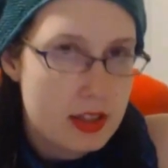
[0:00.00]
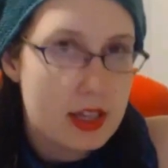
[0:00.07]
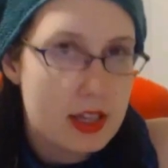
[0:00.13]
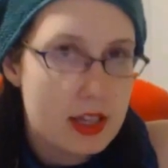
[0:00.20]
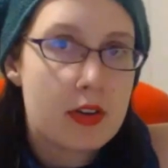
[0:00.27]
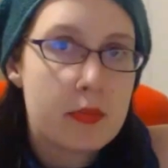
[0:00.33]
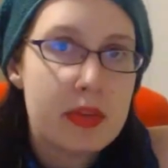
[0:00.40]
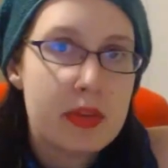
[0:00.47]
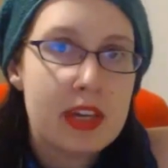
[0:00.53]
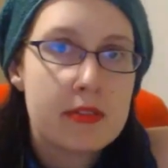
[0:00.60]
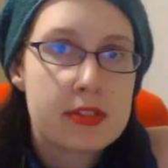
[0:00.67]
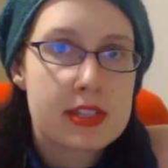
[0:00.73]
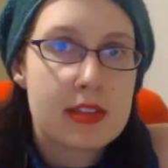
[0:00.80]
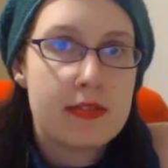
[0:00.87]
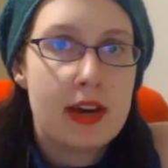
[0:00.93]
thing for me
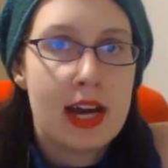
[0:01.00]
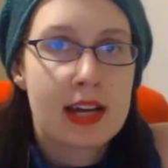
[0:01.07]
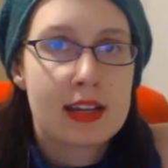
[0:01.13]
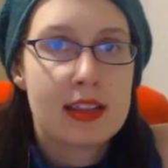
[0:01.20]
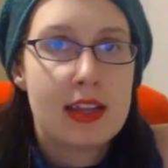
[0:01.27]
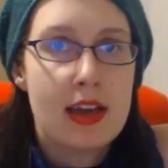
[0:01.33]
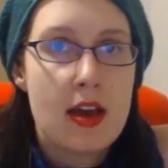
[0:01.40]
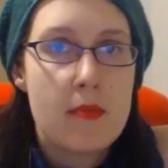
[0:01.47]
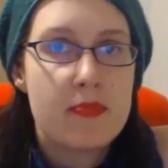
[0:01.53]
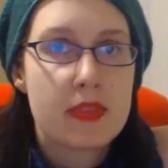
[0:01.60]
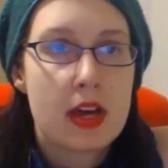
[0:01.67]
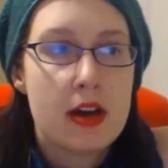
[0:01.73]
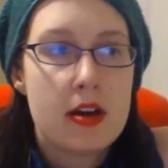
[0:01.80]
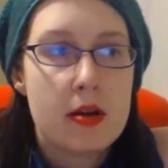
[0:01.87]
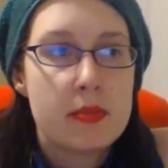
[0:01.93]
was the fact that
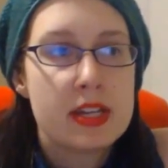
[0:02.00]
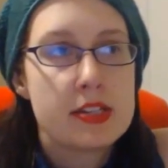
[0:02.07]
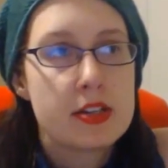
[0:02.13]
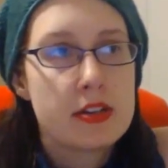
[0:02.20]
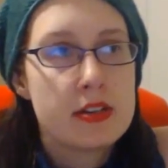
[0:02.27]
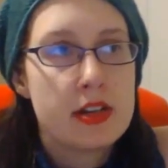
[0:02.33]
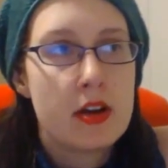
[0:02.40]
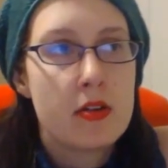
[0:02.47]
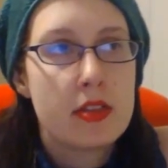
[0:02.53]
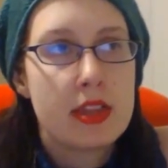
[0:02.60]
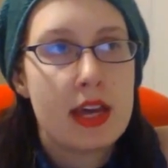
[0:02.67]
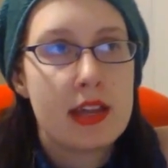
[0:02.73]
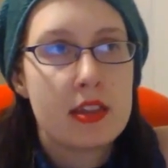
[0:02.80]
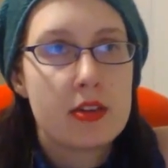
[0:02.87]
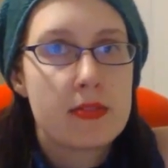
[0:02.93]
it turned out
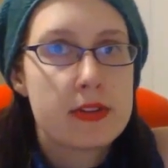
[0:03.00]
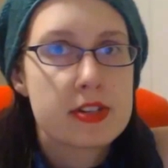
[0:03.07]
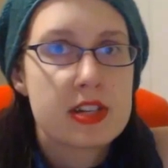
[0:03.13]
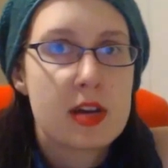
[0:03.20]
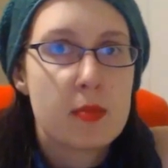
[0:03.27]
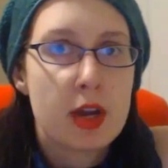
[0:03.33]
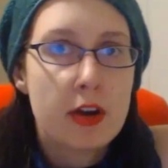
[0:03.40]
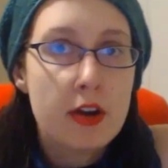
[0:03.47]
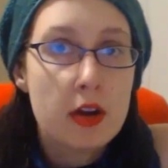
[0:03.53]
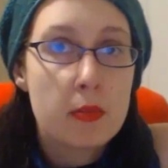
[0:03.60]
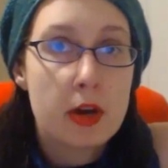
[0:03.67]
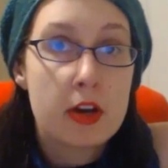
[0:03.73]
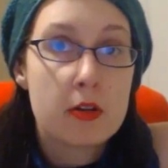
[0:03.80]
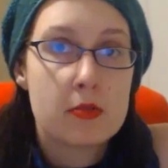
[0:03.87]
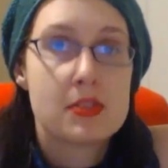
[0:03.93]
that the first time I heard
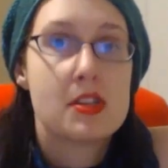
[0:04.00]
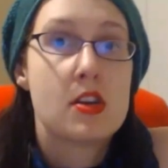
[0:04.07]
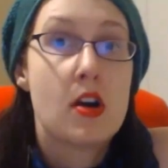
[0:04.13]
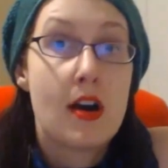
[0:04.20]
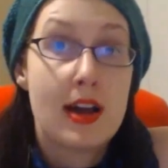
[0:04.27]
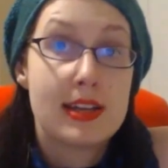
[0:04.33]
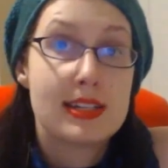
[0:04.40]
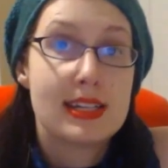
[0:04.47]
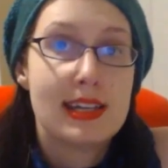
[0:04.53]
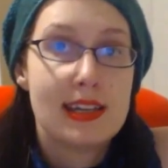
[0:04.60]
about it was not